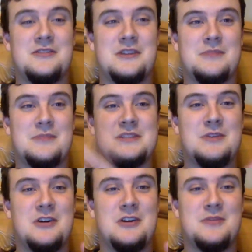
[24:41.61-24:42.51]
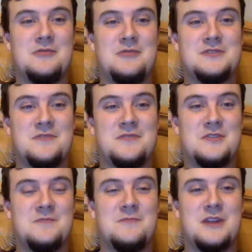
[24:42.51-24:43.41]
Like Betsy Palmer was
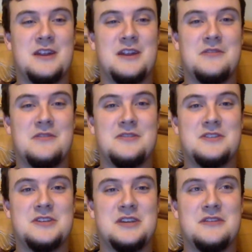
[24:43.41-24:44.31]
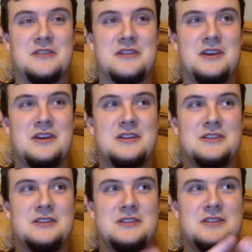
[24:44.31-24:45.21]
for Friday the 13th.
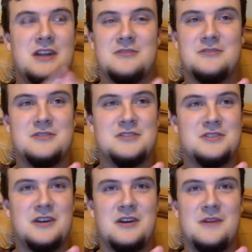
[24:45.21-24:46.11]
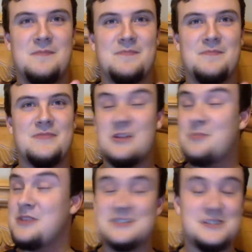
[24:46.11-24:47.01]

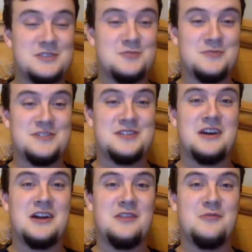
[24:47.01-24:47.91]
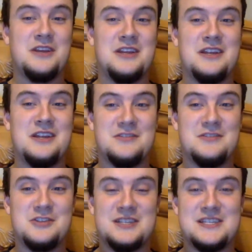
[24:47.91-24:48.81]
Donald Pleasance was in Halloween, and
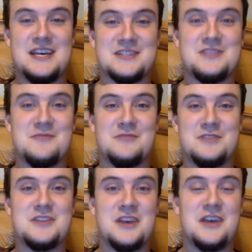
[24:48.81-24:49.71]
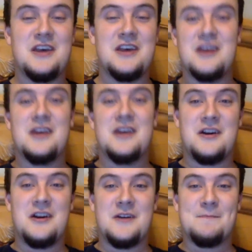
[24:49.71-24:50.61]
John Saxon was
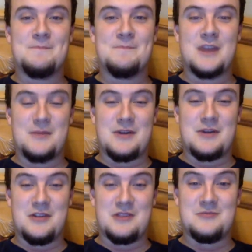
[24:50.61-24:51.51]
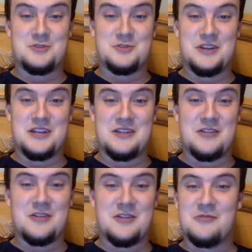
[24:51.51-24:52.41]
Nightmare on Elm Street, and
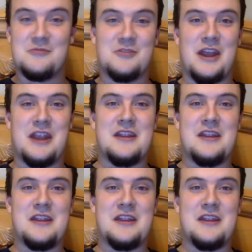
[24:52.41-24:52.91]
they're all great.